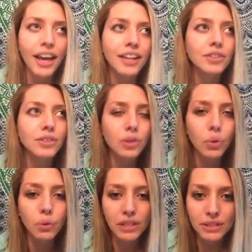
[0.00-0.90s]
and
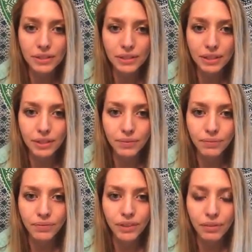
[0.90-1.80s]
so easily
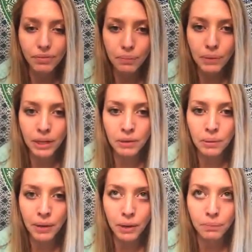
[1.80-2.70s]
if I made it
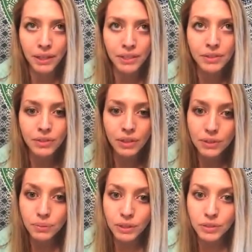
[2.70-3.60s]
about me. So
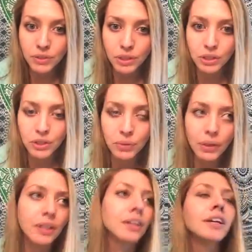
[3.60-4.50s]
that's what I started
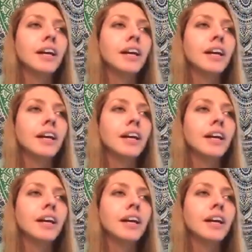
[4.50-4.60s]
doing.